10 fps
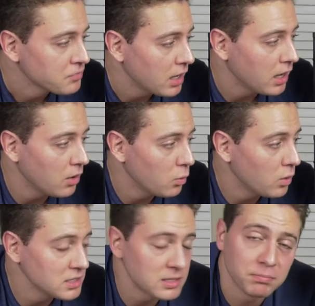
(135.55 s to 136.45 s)
uh,
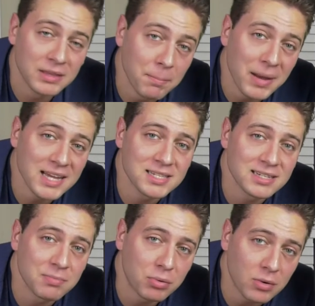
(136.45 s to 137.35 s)
was the, the
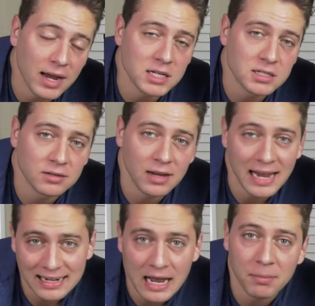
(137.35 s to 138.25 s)
best price
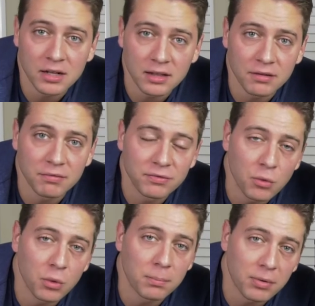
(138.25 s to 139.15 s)
economically
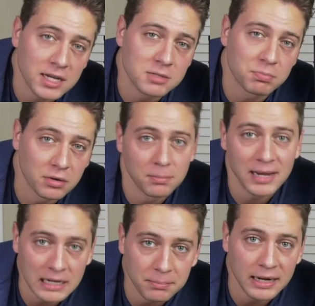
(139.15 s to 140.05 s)
for price per
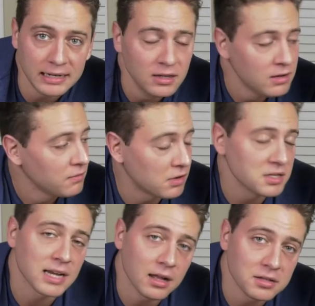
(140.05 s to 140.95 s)
megabyte for a
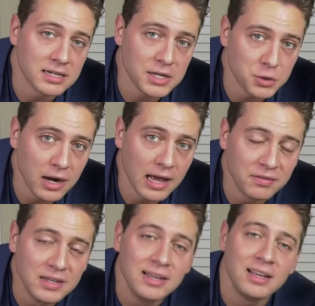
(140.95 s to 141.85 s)
solid state
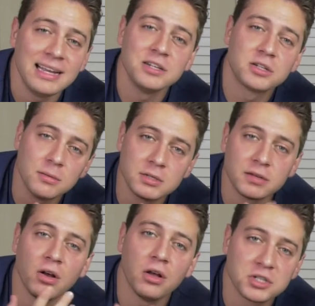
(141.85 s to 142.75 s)
drive in terms
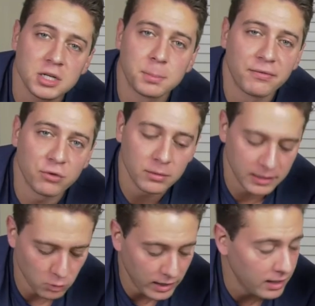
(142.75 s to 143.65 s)
of also
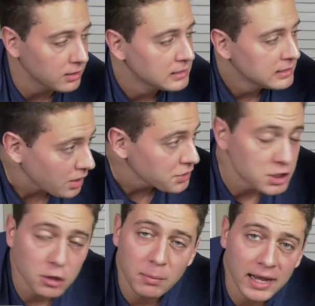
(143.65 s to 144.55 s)
performing well.
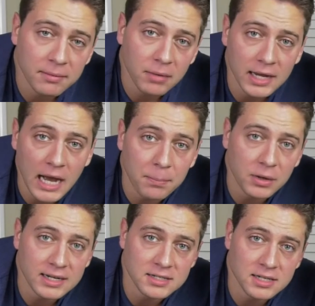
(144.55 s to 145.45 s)
So my, my
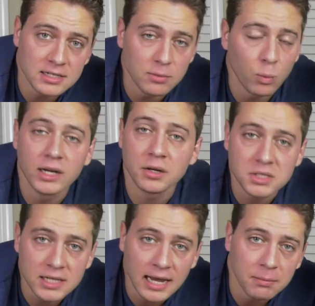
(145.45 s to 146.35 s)
operating system,
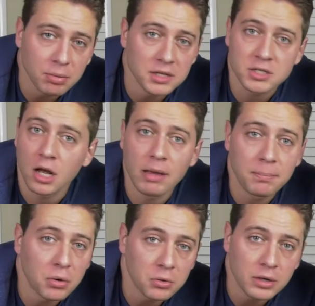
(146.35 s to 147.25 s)
Windows ten, plus all my
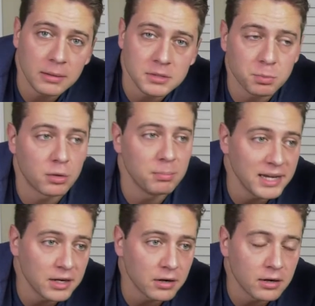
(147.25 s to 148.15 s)
programs,
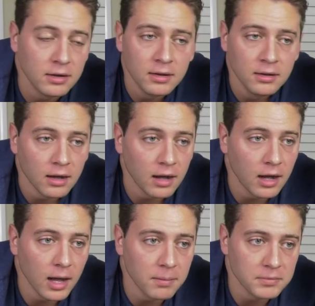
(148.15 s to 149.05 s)
Premiere,
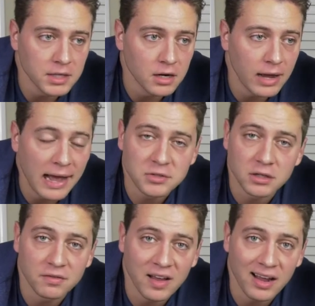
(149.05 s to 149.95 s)
um, you know, After
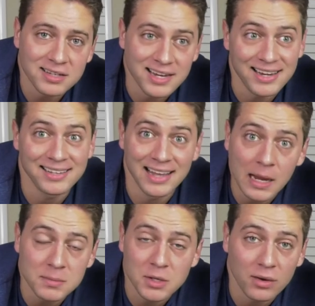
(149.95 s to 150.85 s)
Effects, any
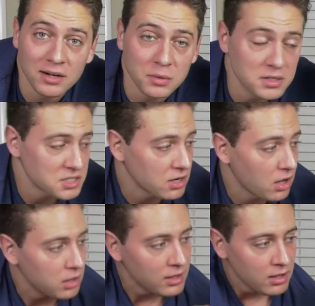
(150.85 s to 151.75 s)
games I wanted to
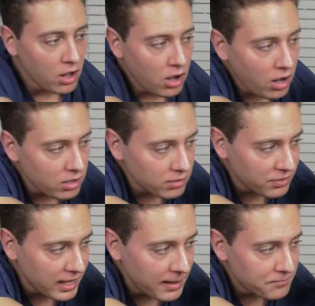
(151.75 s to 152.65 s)
install, all of
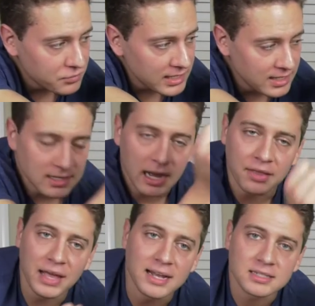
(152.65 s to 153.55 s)
that is
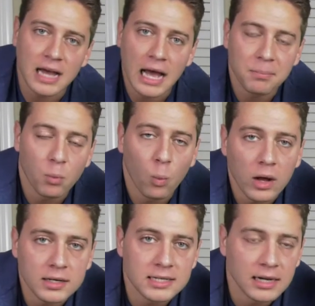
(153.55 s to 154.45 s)
on that top
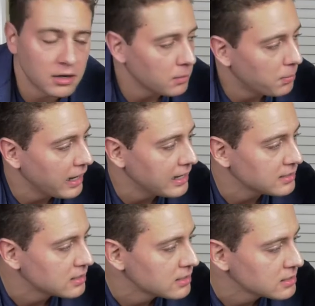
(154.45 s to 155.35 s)
one
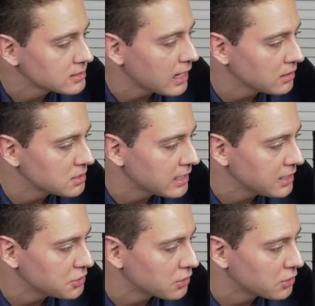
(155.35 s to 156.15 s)
terabyte solid state